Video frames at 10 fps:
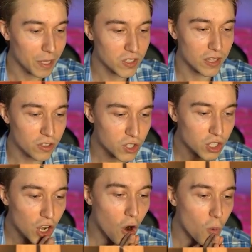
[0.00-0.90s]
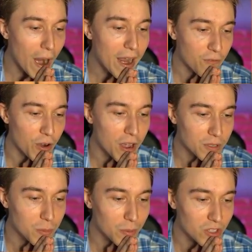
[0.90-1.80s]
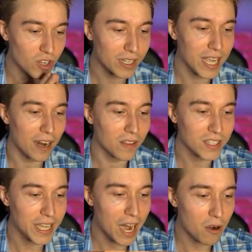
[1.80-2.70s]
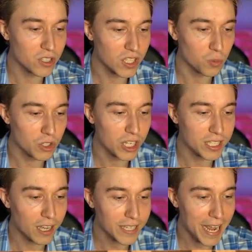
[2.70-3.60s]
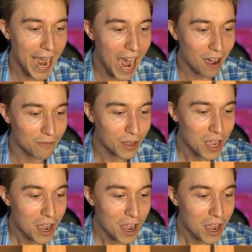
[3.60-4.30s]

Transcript: because then there's no way for him to be able to shut it down unless he arrows his, which he doesn't have.